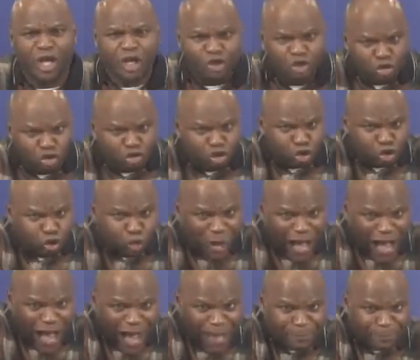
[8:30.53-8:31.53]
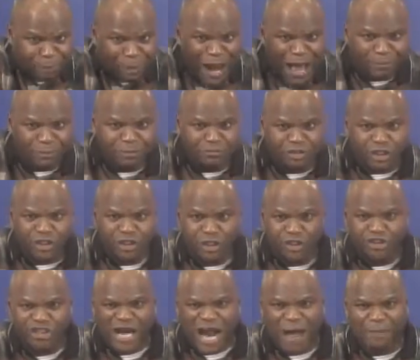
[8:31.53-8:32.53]
You do odd problems in your
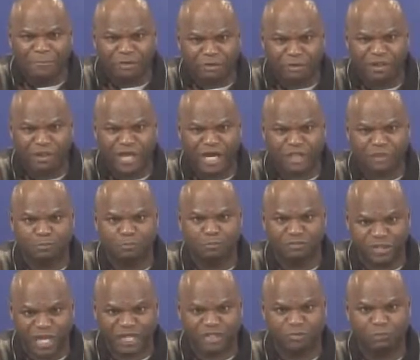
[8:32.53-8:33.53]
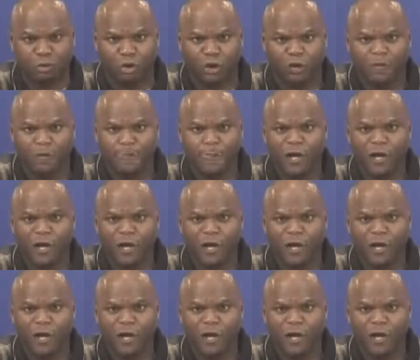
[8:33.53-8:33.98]
geometry textbook.